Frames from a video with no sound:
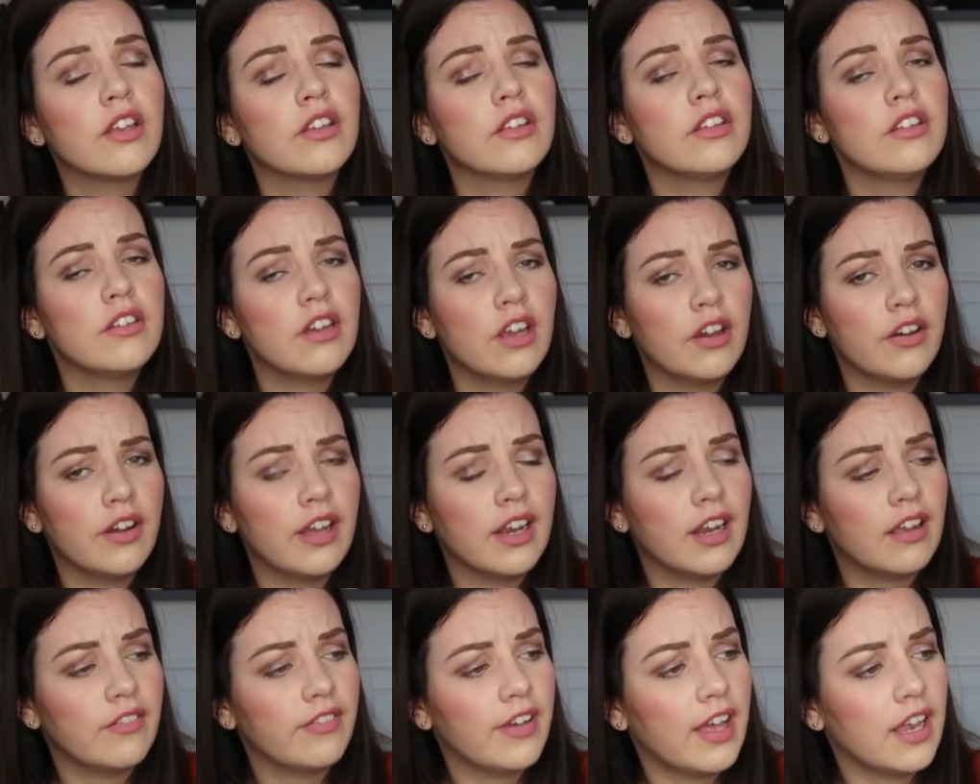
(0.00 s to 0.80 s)
You know
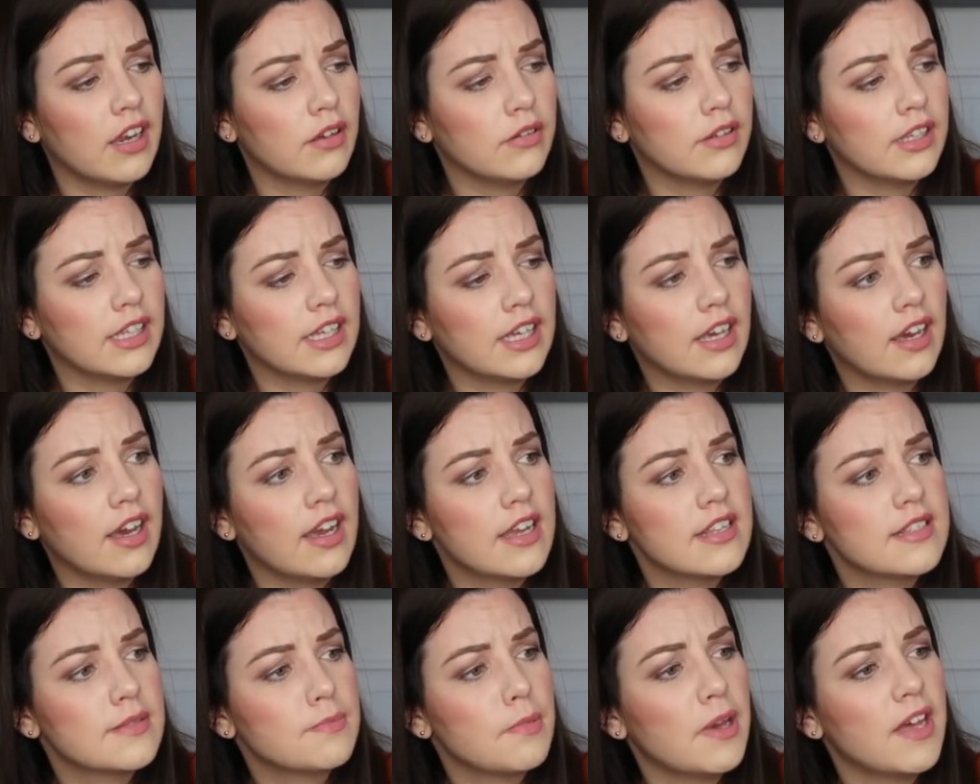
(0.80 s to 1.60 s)
I love Halloween,
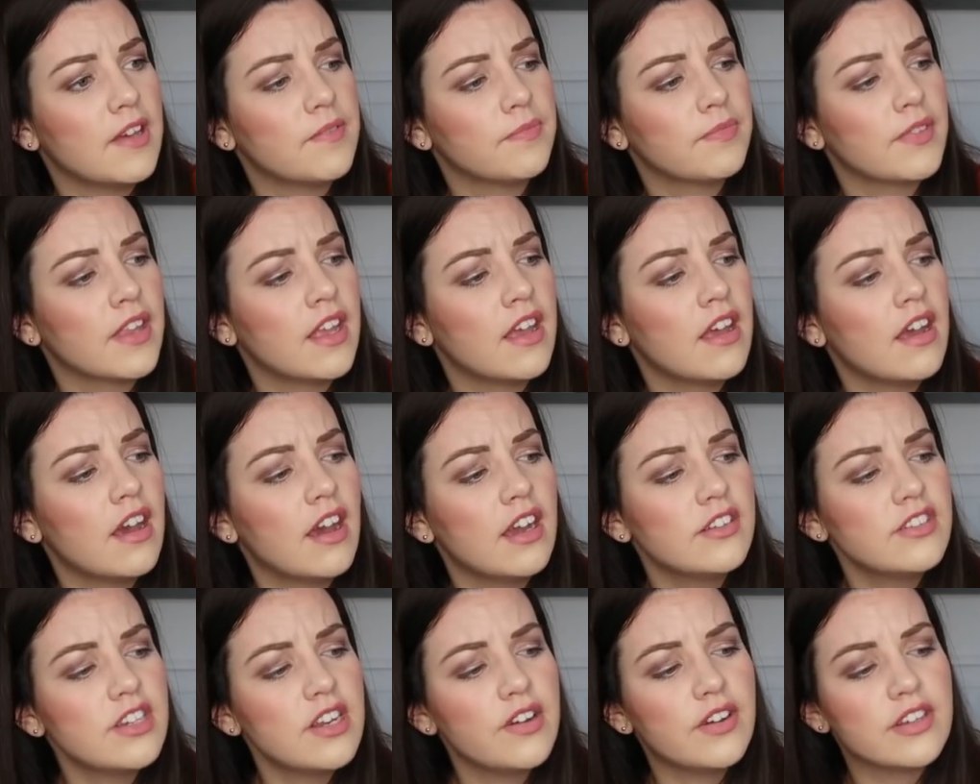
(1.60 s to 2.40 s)
guys, but
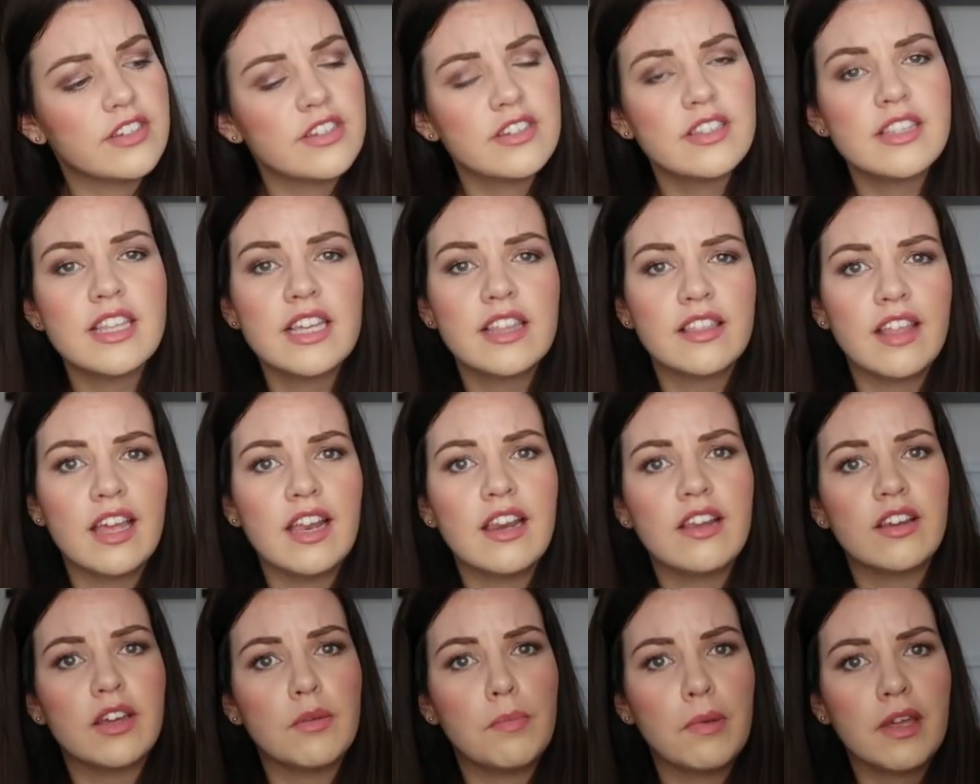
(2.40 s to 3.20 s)
I don't know, I just think
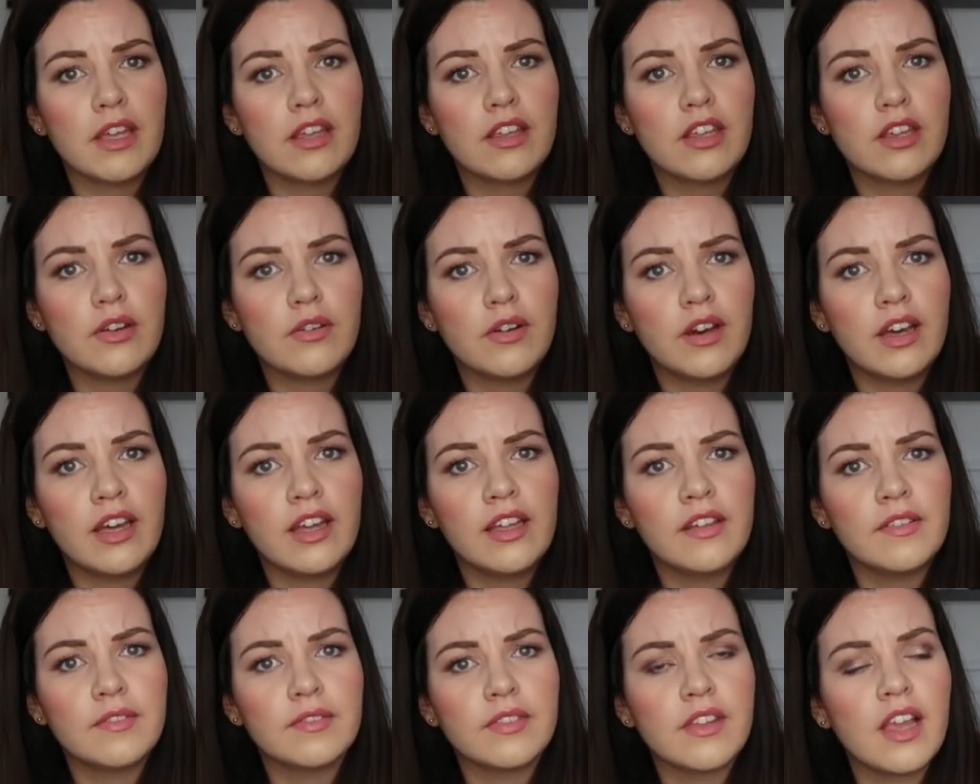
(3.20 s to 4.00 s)
they look a bit
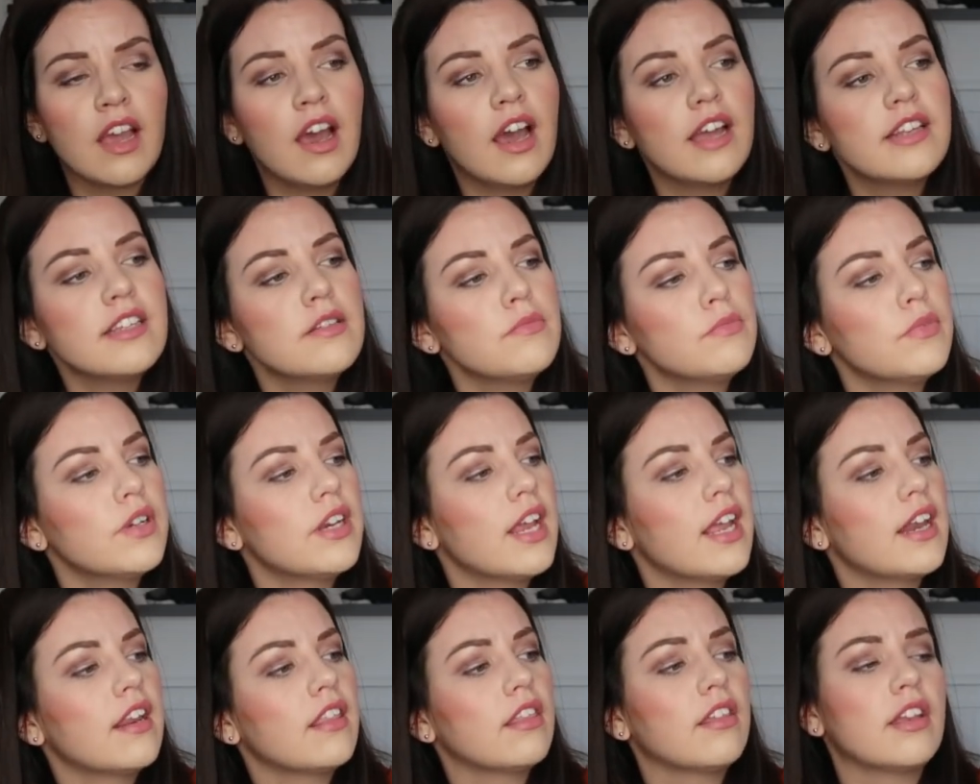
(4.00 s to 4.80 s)
cuter. I didn't
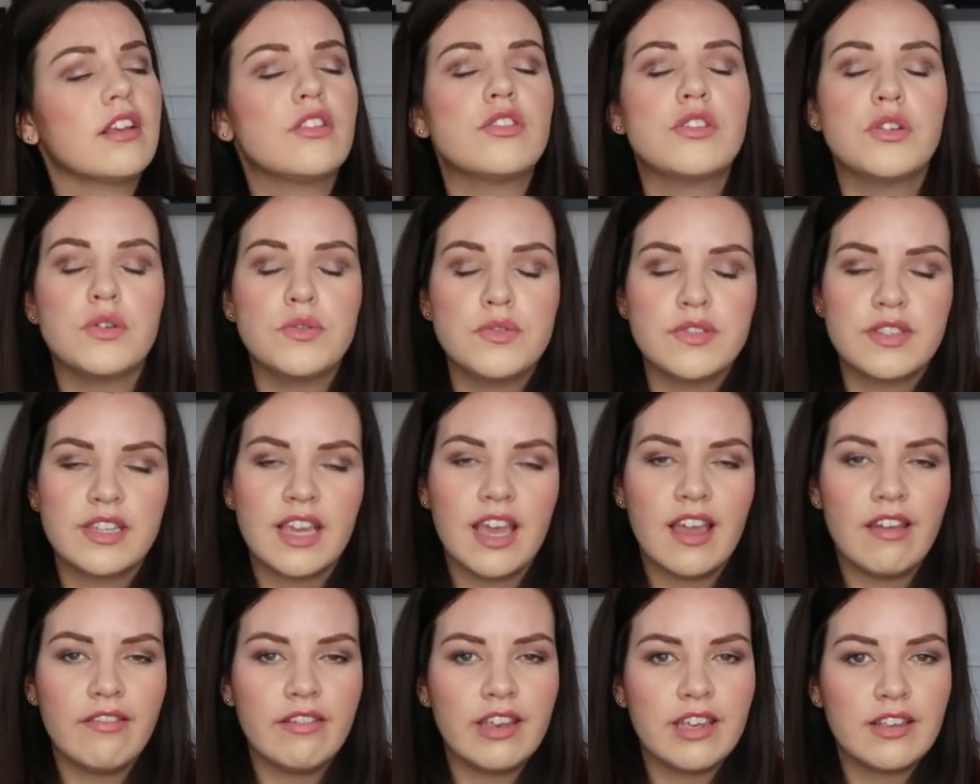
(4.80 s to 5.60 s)
want anything too
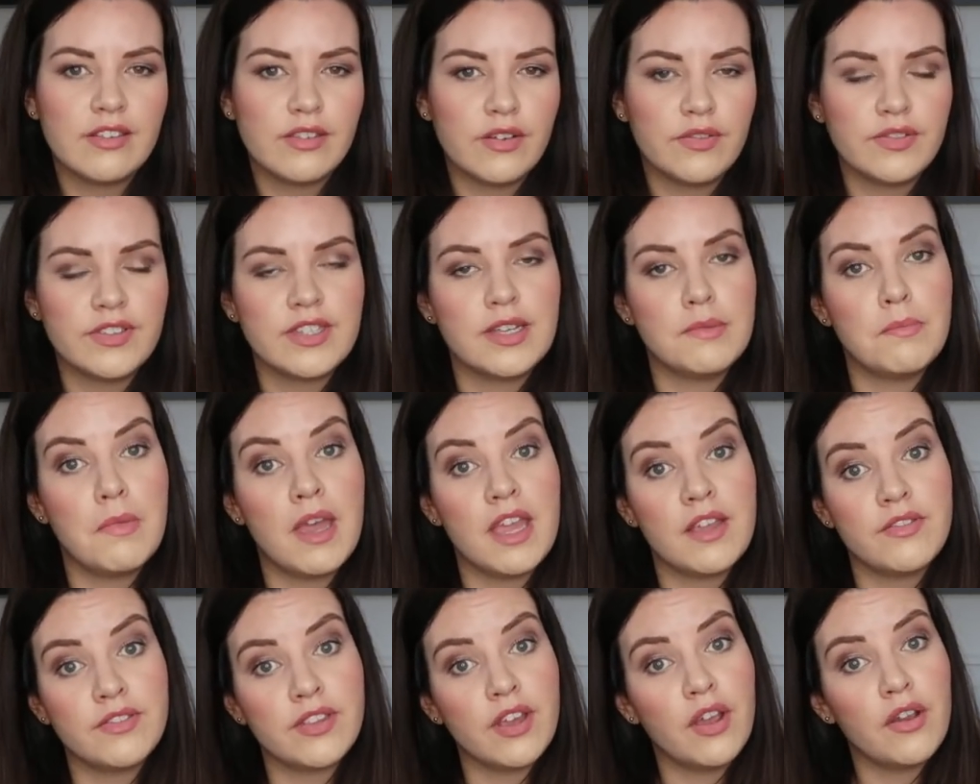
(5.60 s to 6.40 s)
scary because obviously
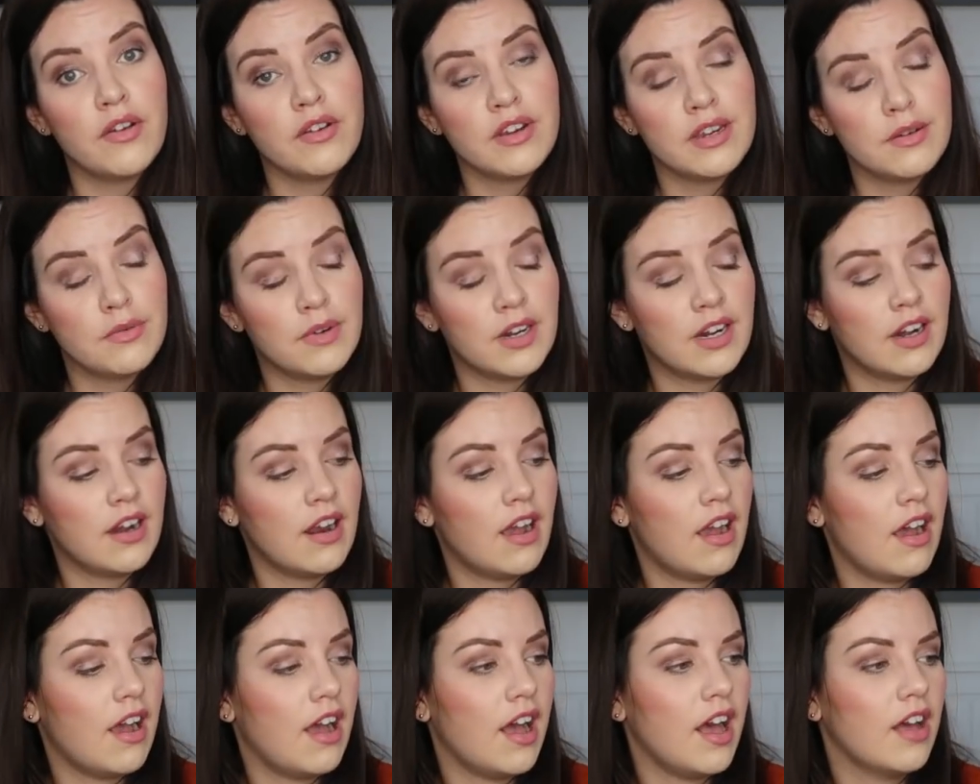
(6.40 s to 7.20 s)
Maeve's only
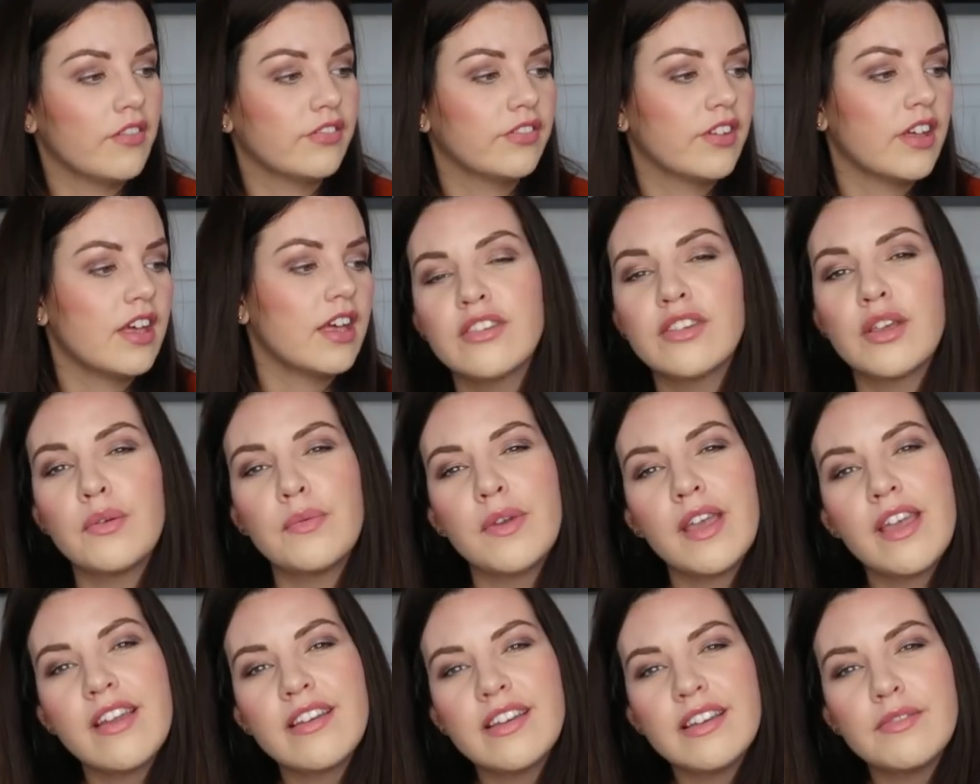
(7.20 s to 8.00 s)
1.5, so
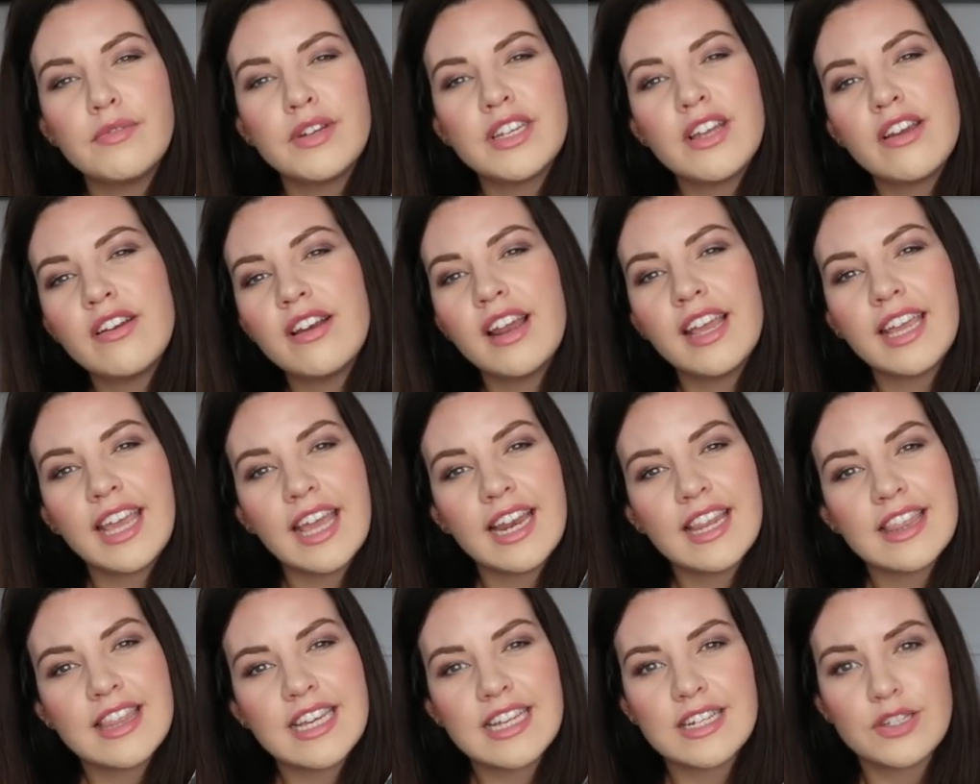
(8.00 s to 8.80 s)
we don't like
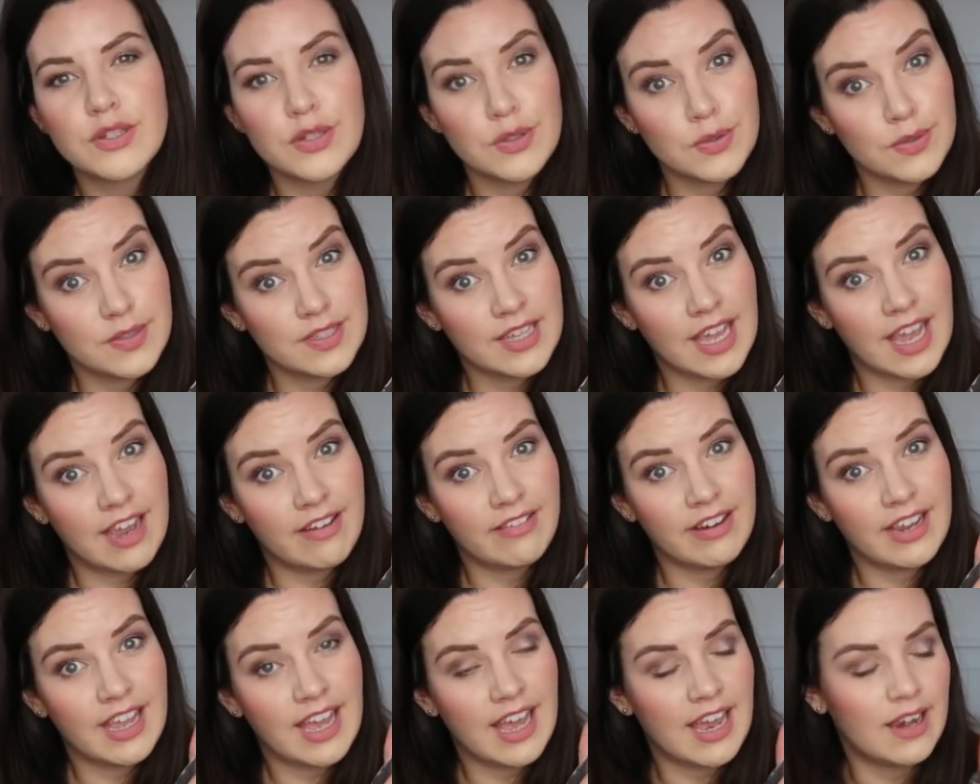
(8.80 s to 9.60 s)
anything too
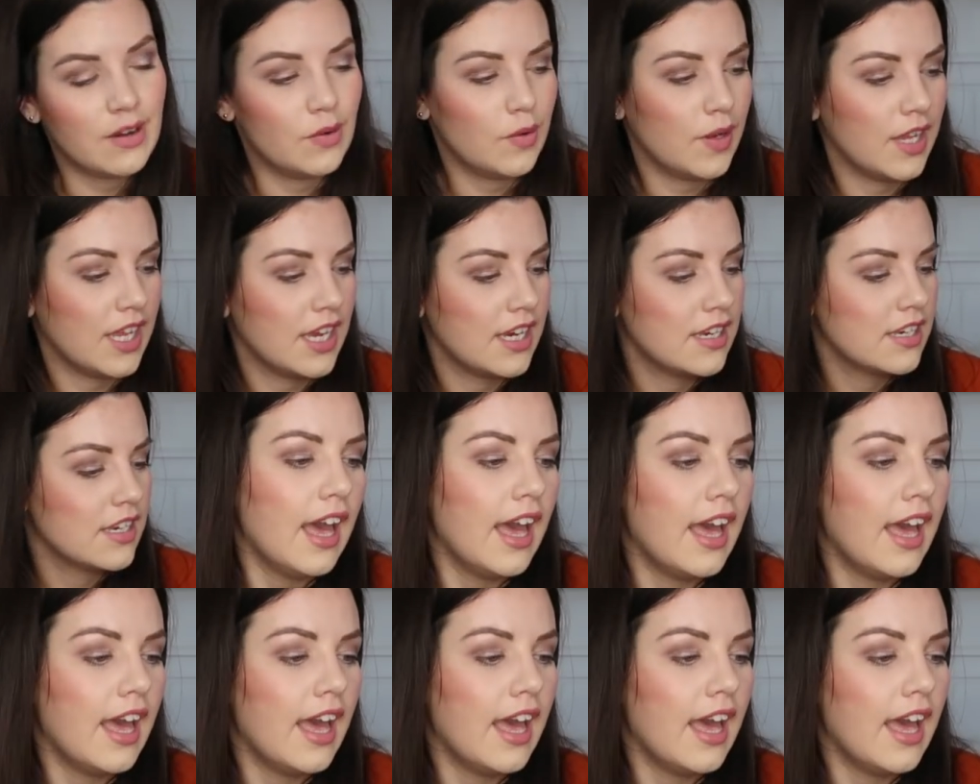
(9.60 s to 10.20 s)
scary at Halloween,